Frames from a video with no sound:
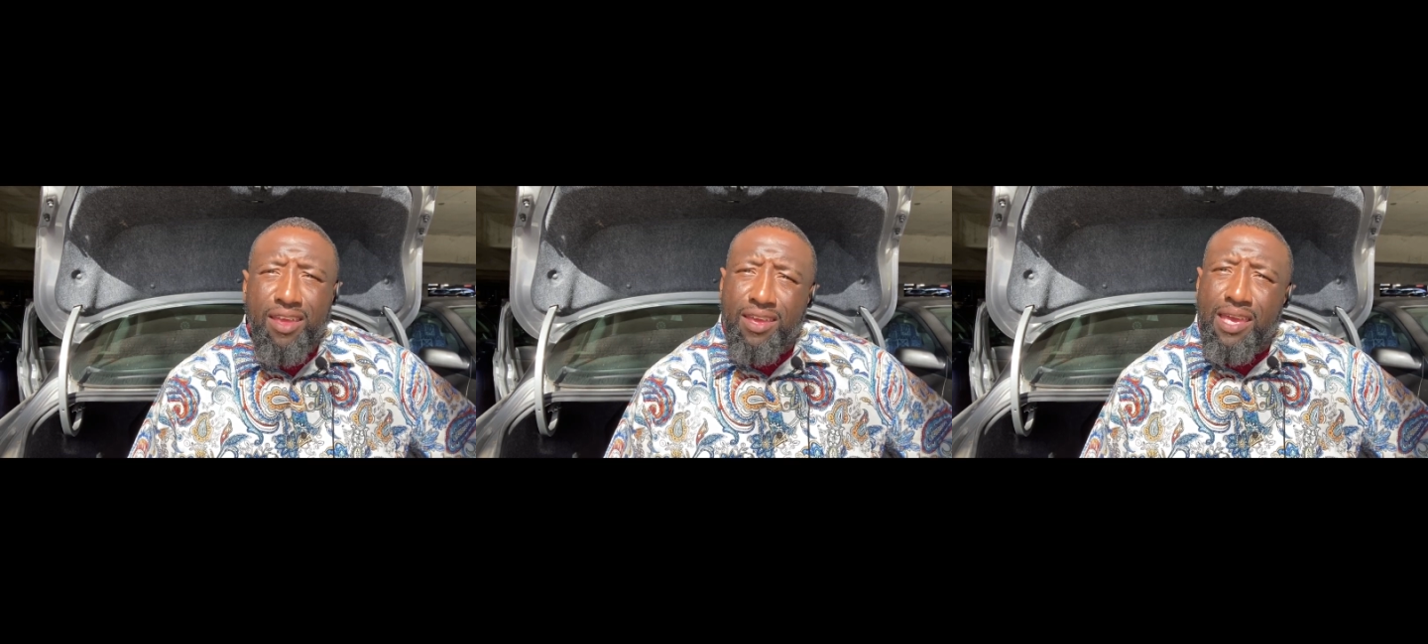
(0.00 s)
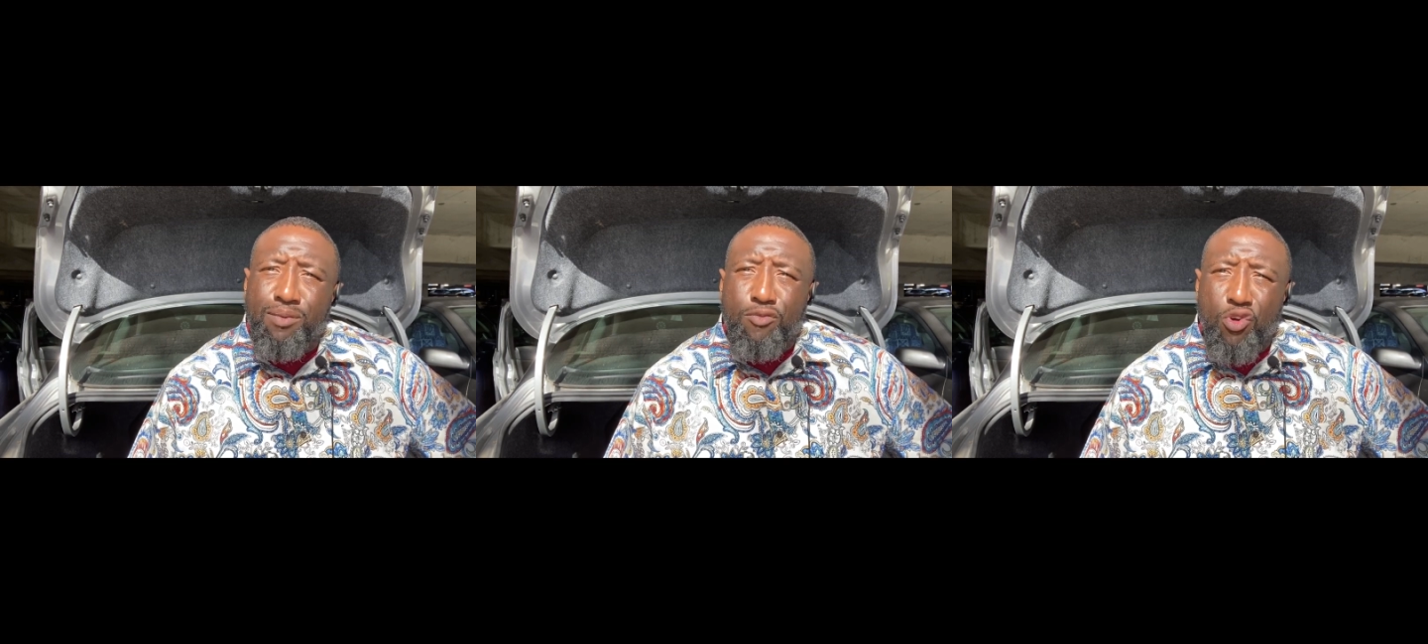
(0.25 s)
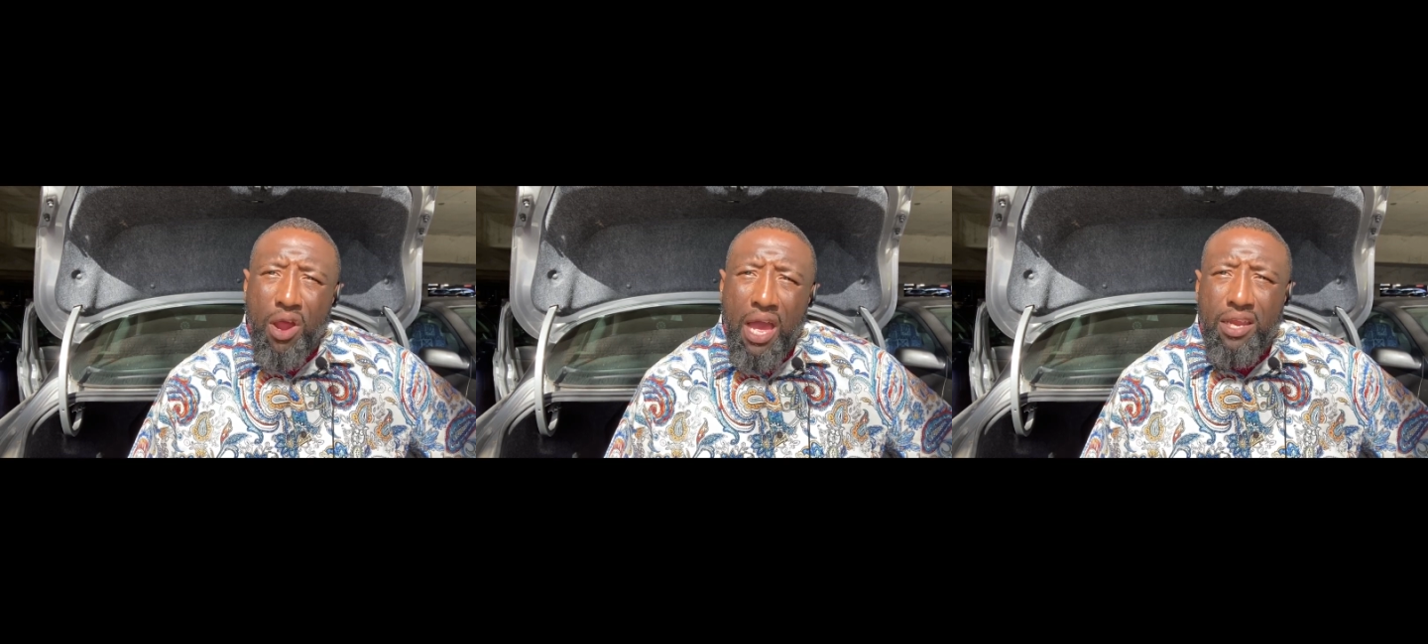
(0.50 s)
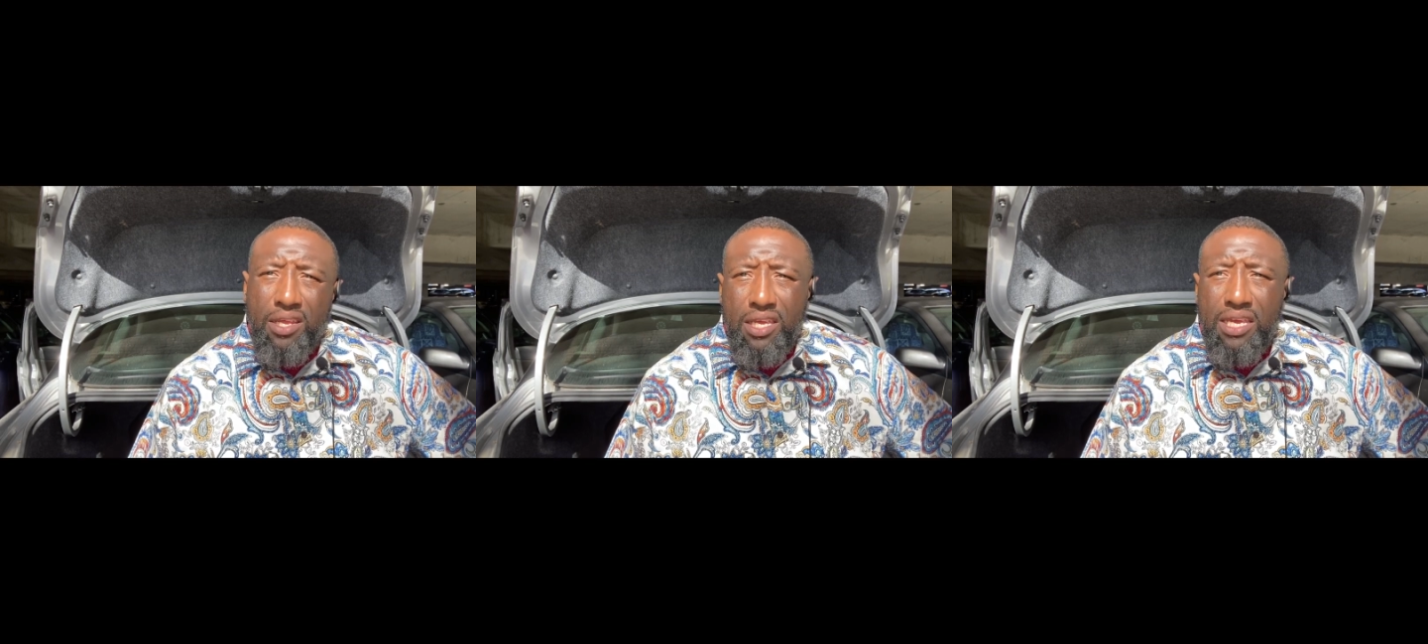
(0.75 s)
Keep
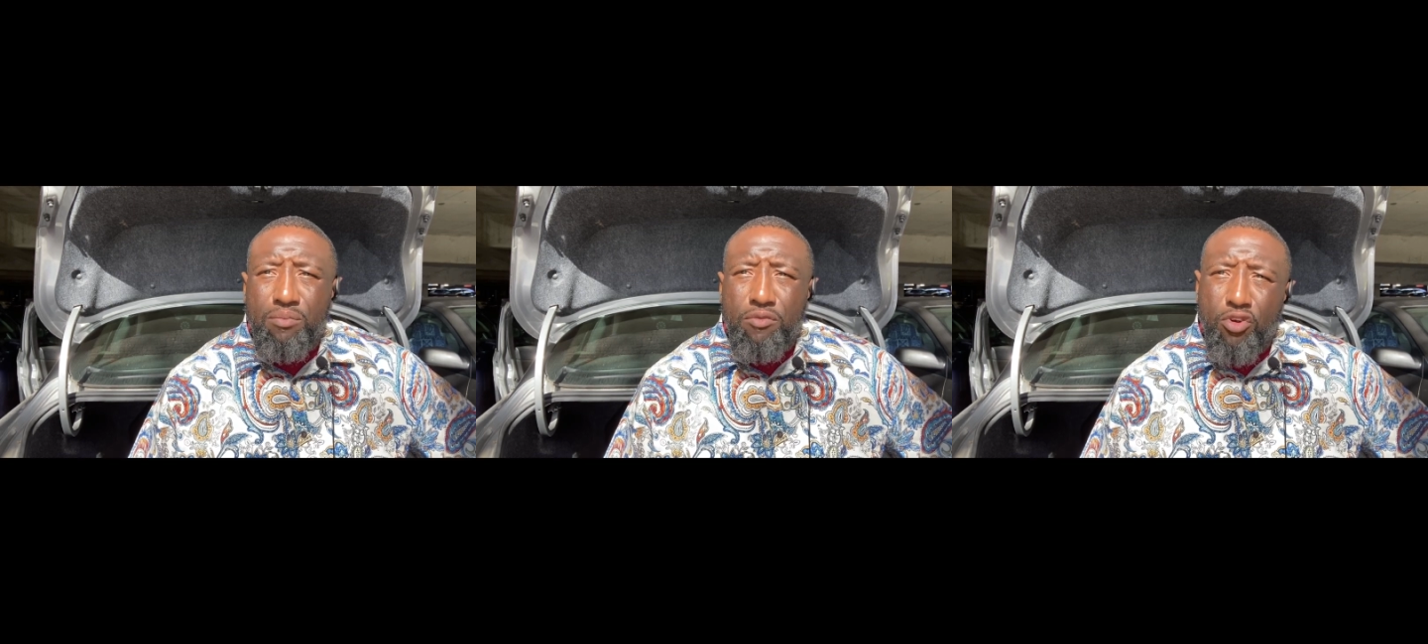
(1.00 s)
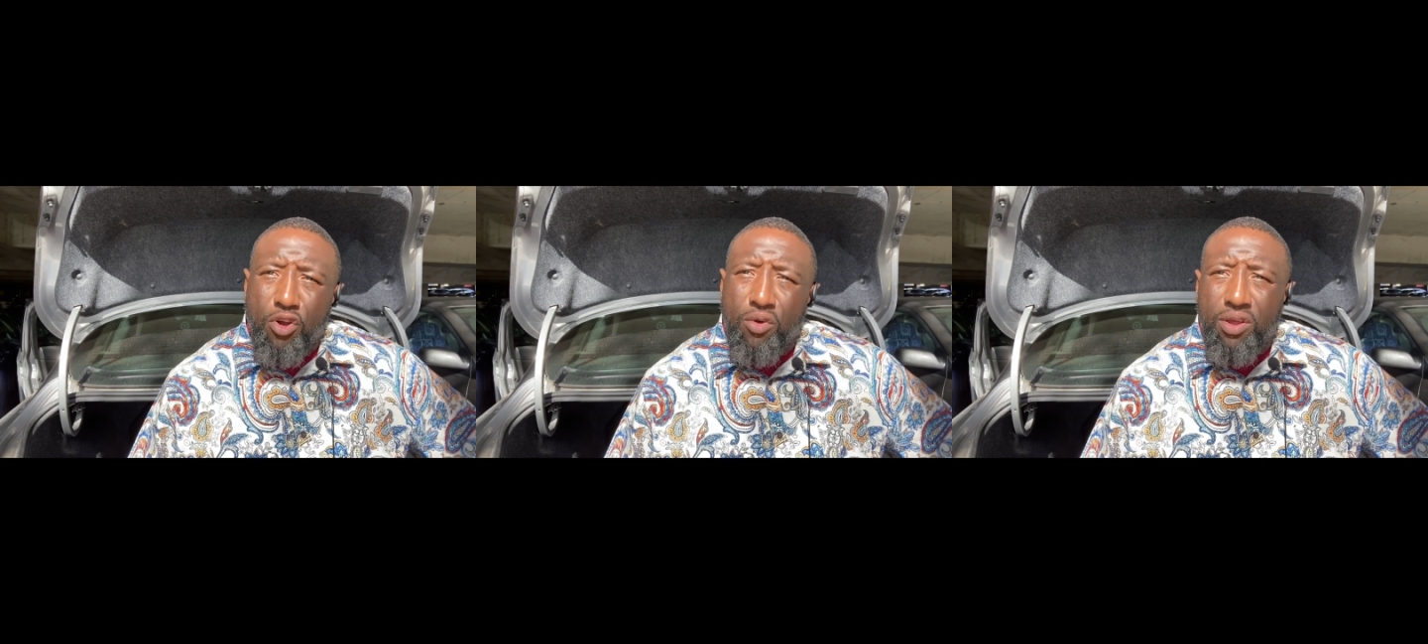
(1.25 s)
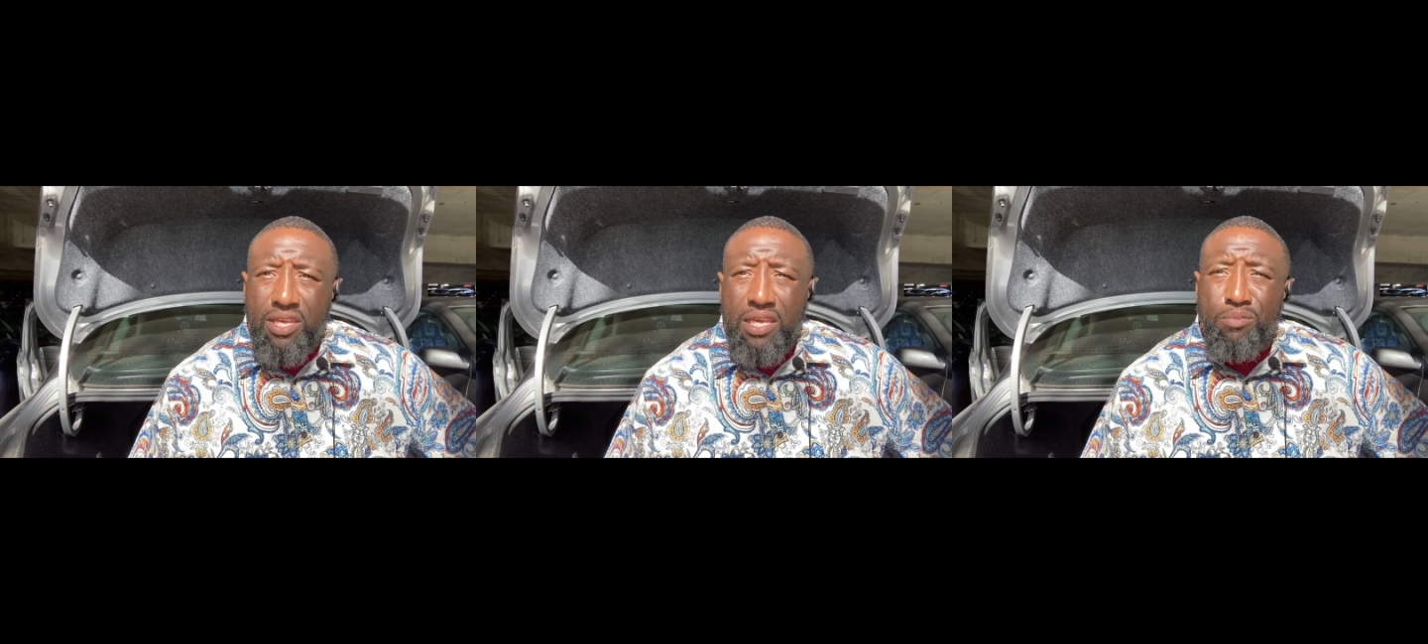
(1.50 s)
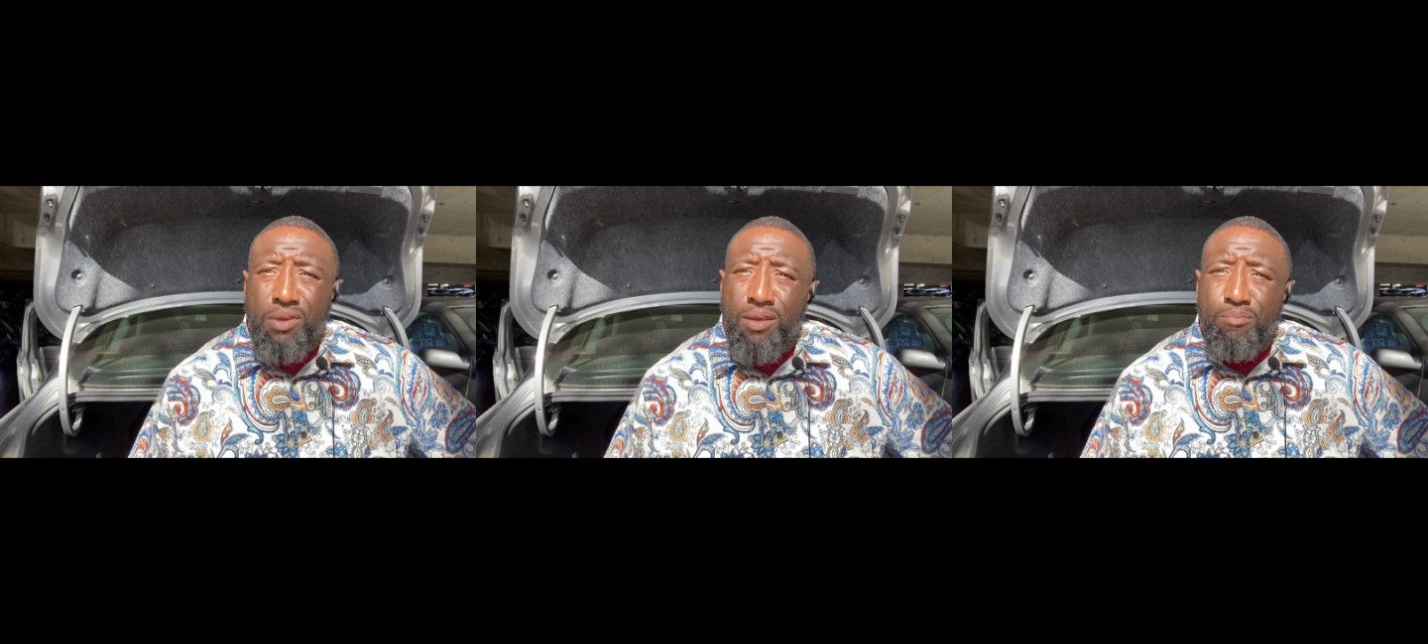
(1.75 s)
grinding, keep growing,
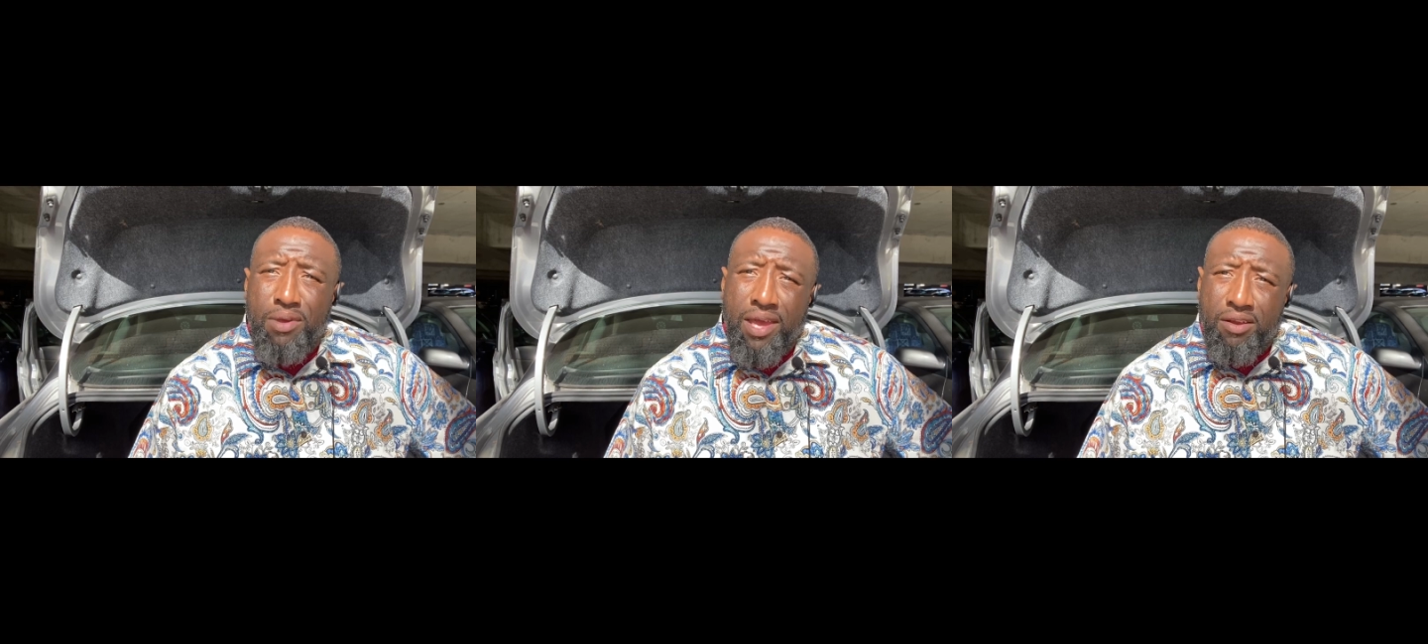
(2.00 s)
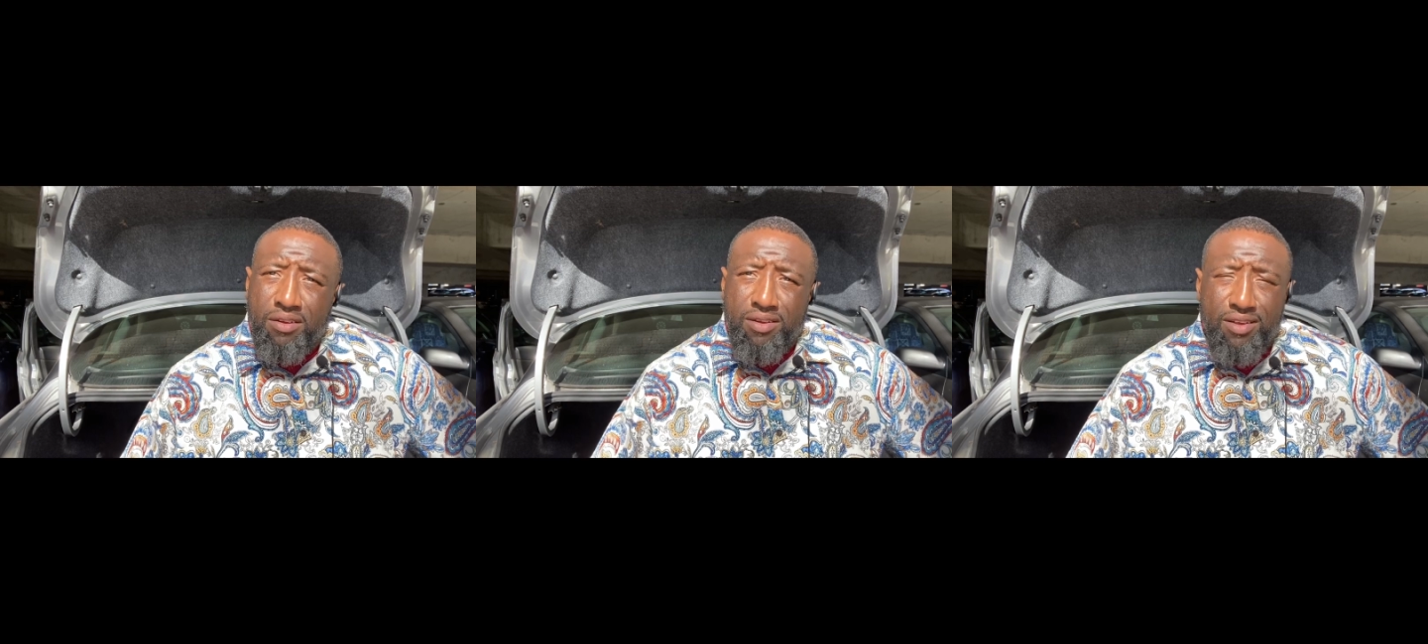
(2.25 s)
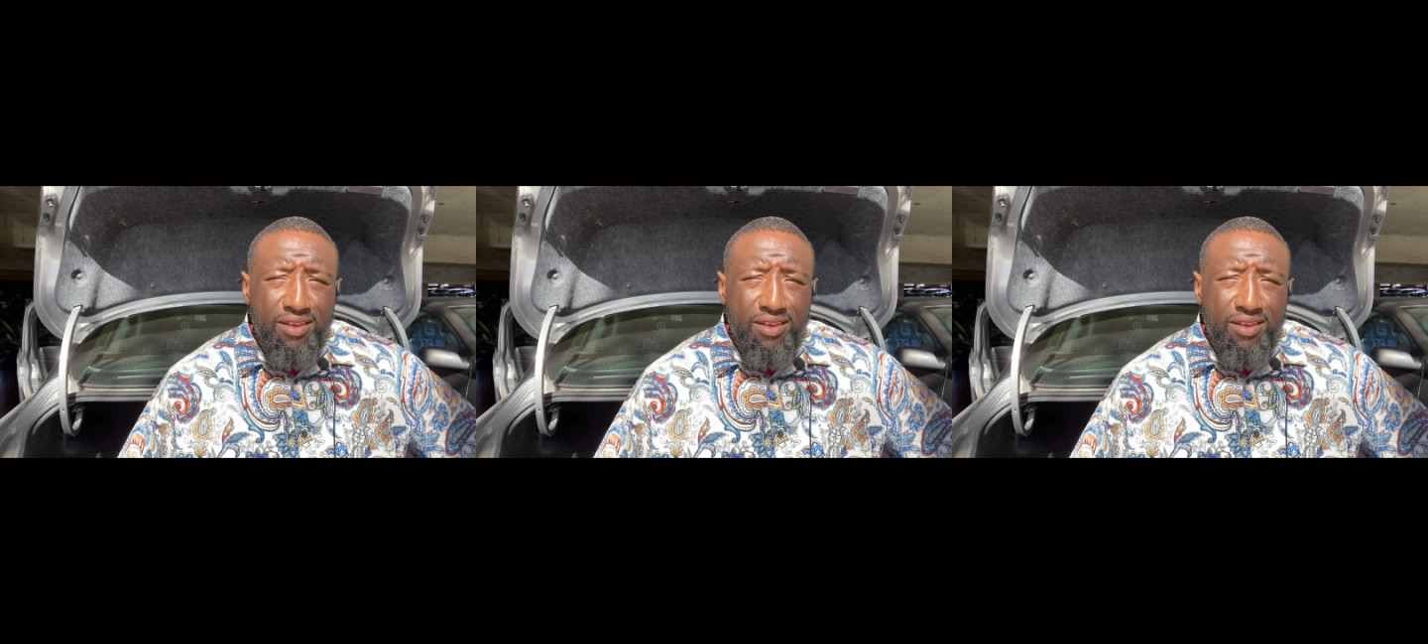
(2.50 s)
keep getting better.